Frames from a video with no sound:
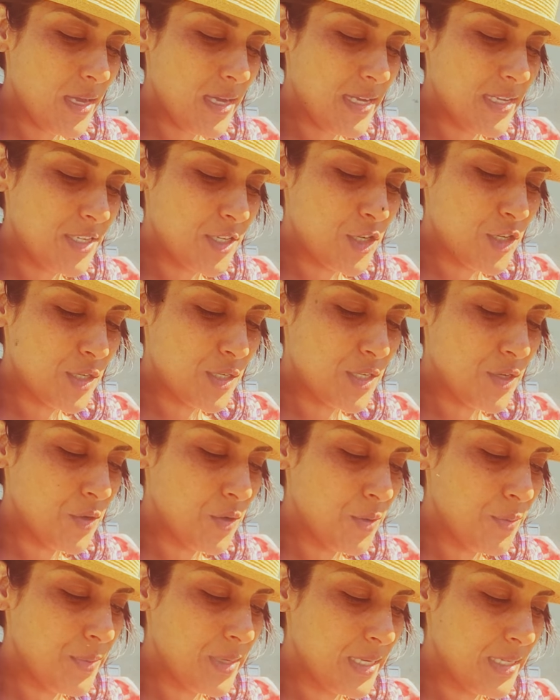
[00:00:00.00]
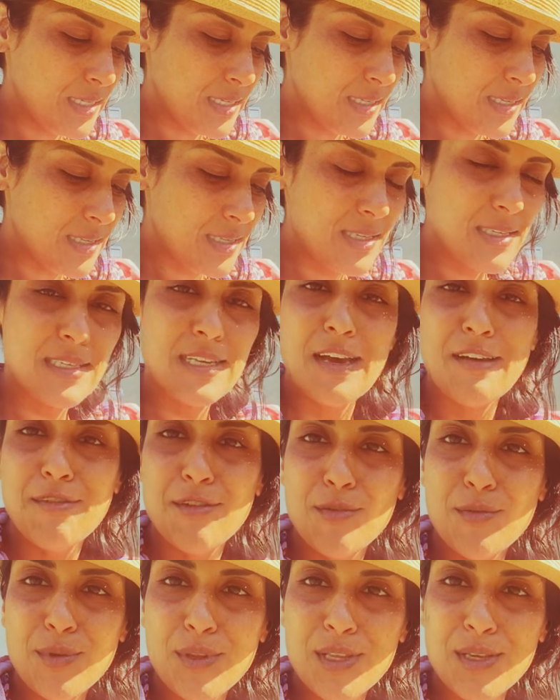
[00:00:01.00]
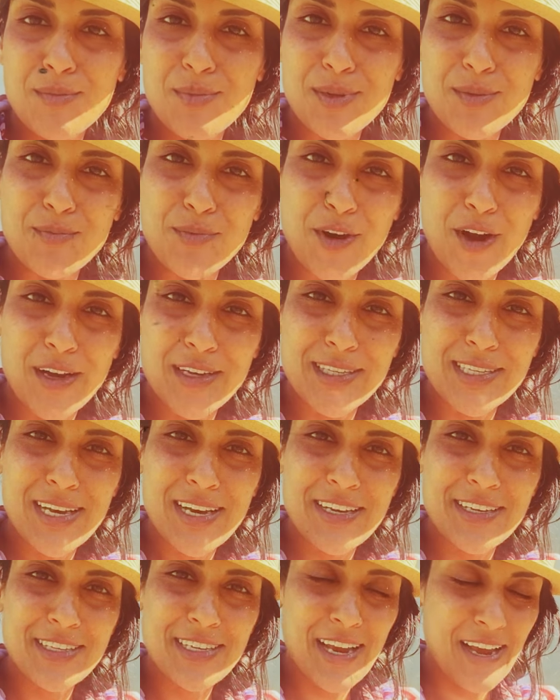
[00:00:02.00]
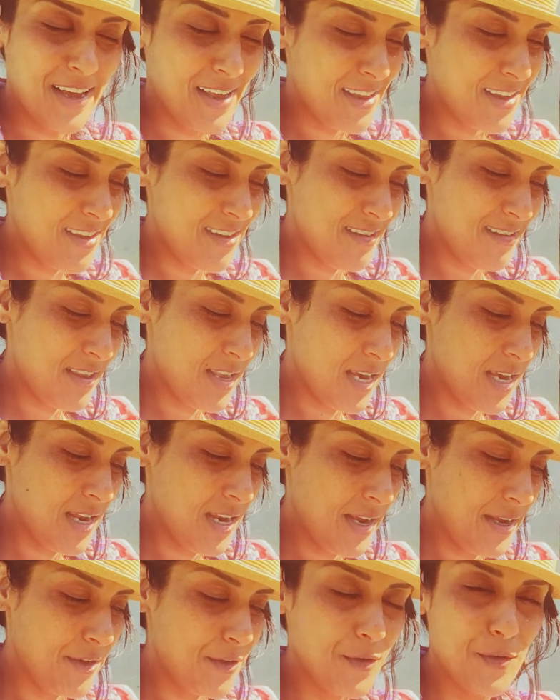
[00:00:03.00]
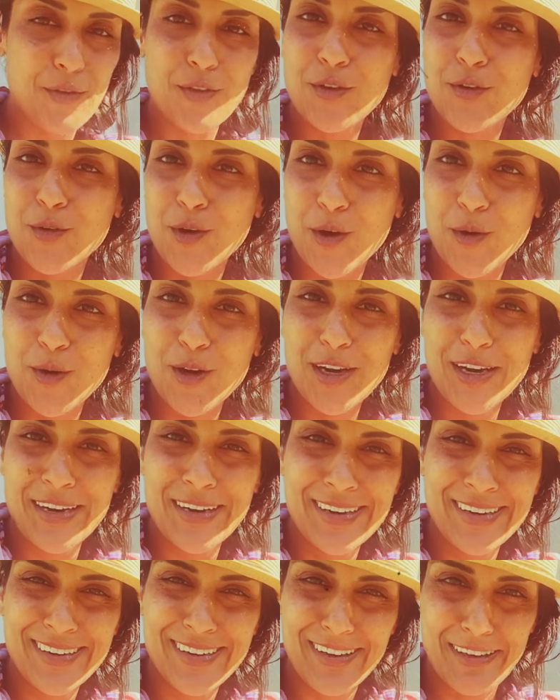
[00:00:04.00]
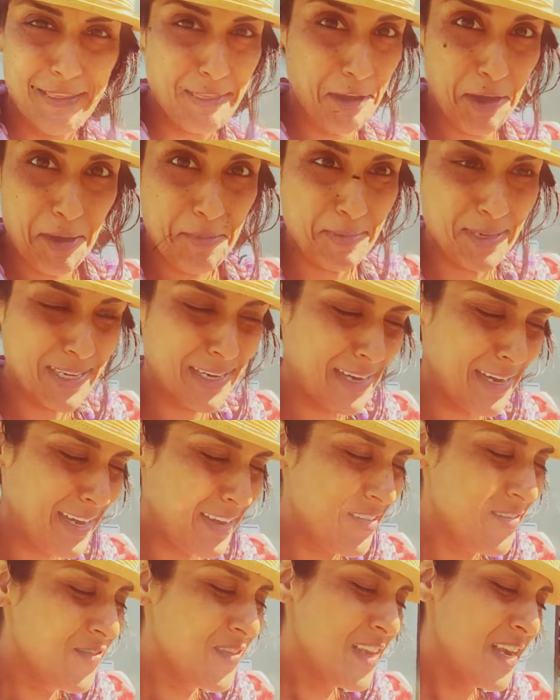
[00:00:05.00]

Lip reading: it's just so amazing that these haven't really been processed, and that I know the grower, the almond guy,